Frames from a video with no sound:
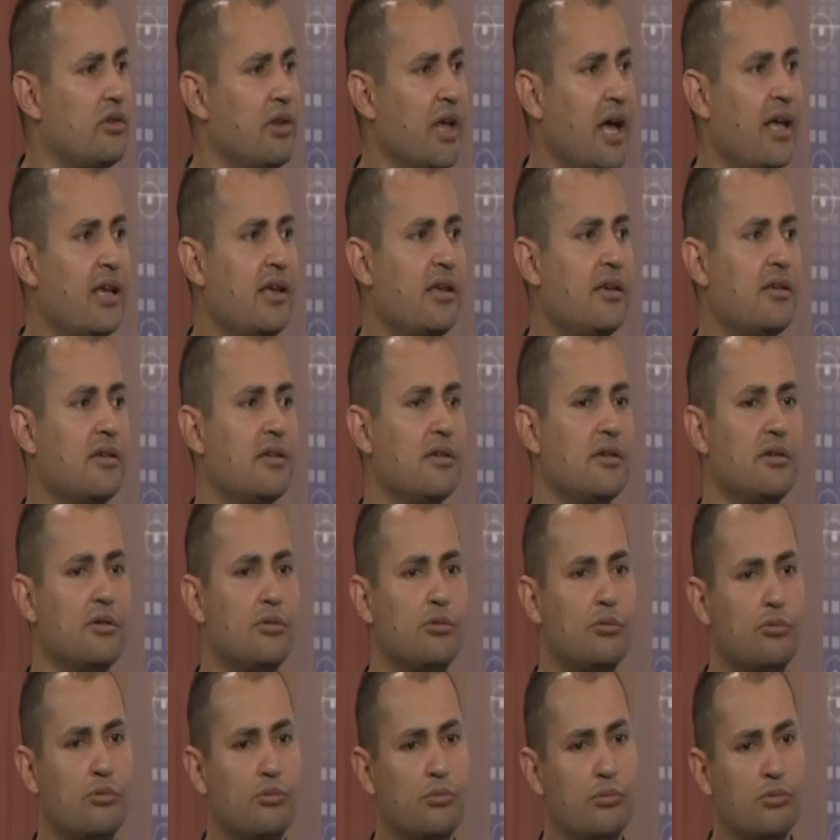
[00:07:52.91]
like
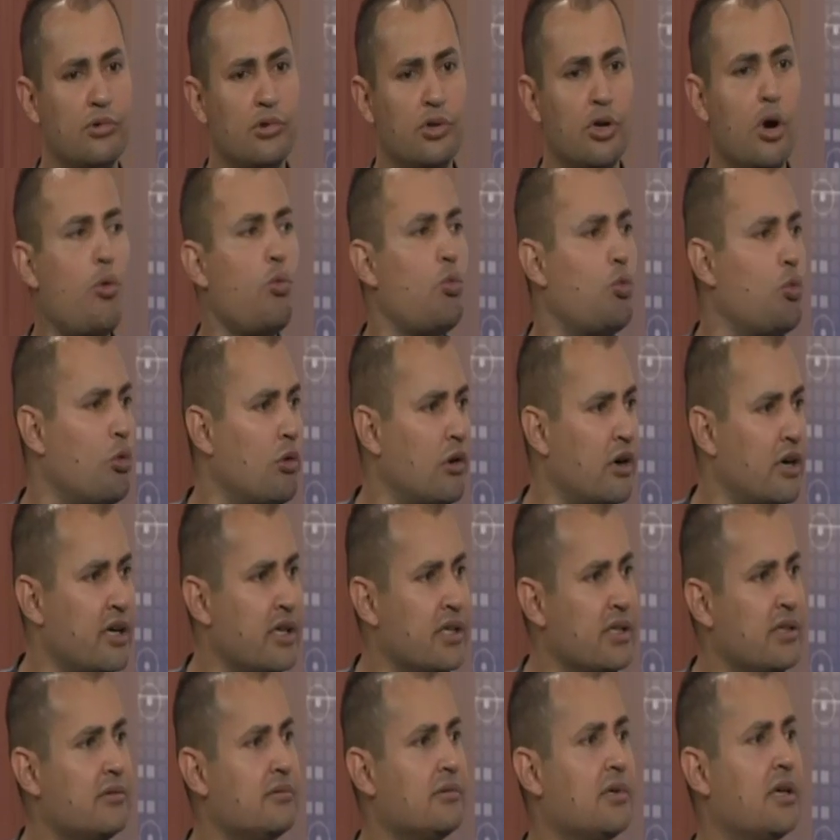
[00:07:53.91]
no
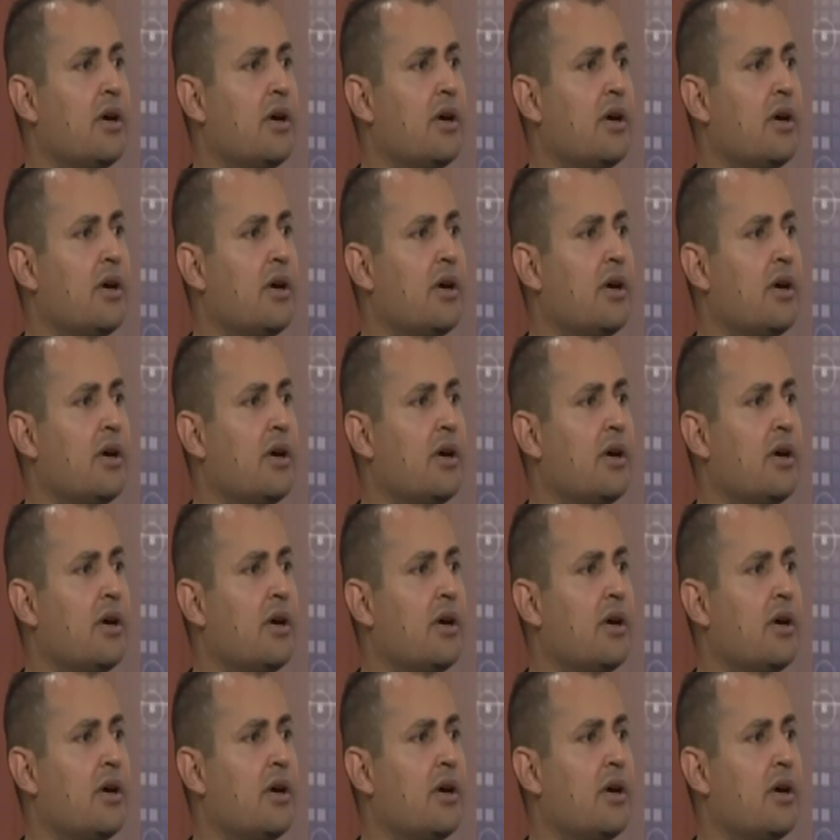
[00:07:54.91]
war,